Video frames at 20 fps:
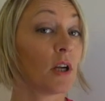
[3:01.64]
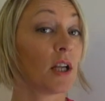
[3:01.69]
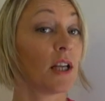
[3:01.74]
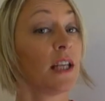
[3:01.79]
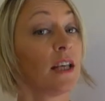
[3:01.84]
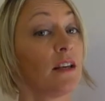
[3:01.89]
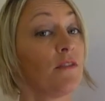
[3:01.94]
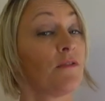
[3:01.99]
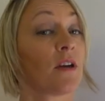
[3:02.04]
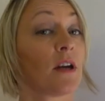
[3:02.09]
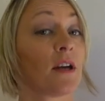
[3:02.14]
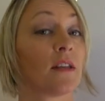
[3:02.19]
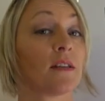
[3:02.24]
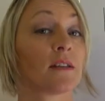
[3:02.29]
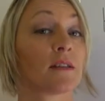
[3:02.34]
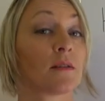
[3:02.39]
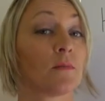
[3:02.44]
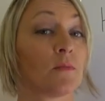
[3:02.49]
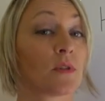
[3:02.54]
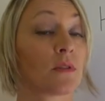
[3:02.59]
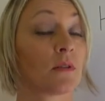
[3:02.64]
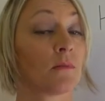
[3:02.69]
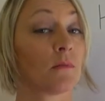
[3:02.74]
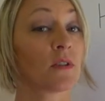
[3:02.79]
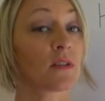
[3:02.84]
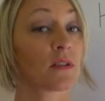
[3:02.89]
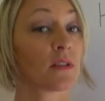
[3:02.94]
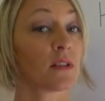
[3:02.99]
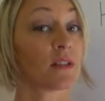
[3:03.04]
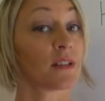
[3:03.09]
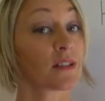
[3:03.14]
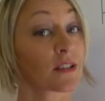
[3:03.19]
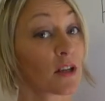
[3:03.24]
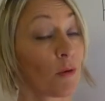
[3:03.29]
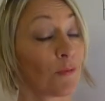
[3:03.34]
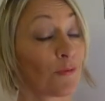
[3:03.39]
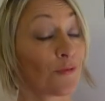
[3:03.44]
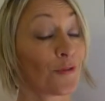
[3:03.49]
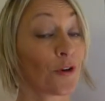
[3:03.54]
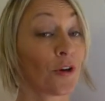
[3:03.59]
alleviate the symptoms and the
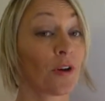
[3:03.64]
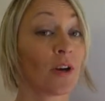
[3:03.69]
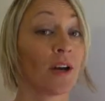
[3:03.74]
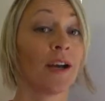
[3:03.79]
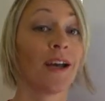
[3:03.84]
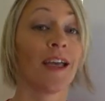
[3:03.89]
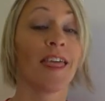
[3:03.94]
discomfort,